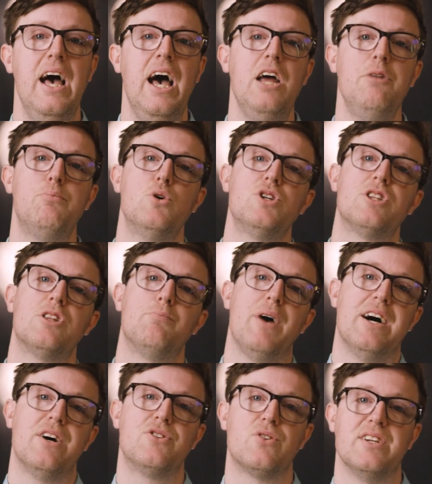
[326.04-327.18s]
and push the
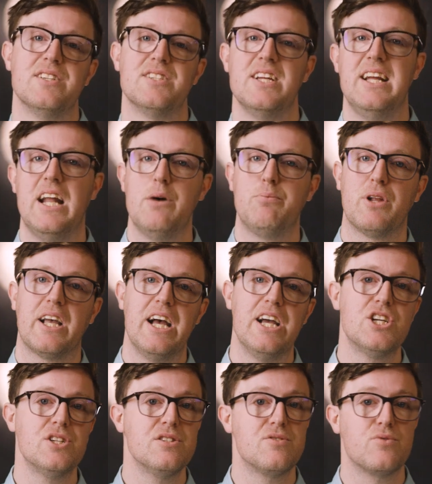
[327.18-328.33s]
boundaries in
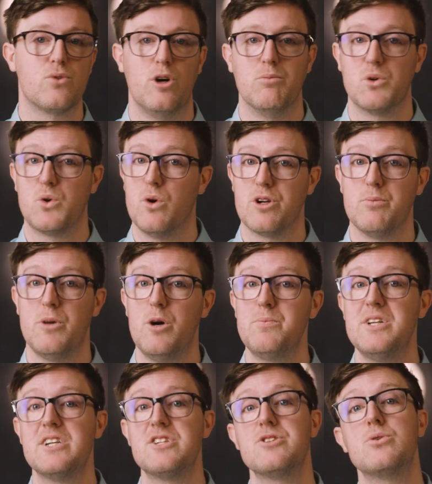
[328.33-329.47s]
applications from quantum
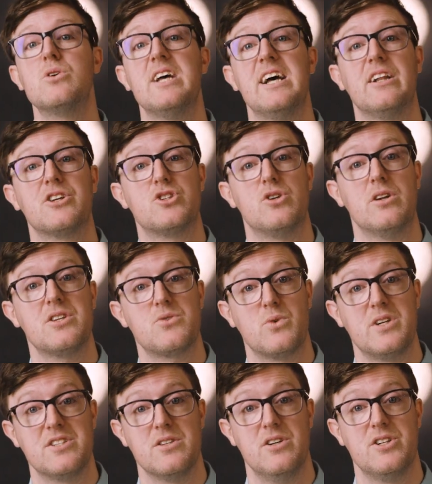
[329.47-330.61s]
optics through to electronics
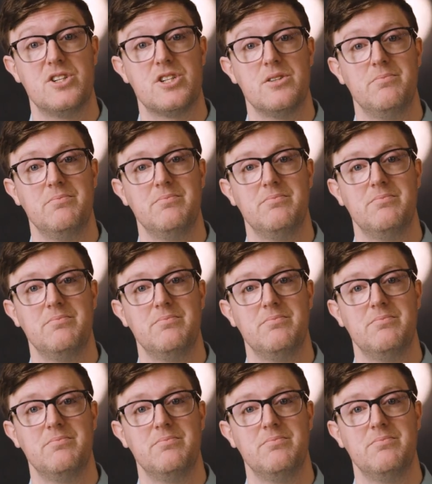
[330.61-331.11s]
research.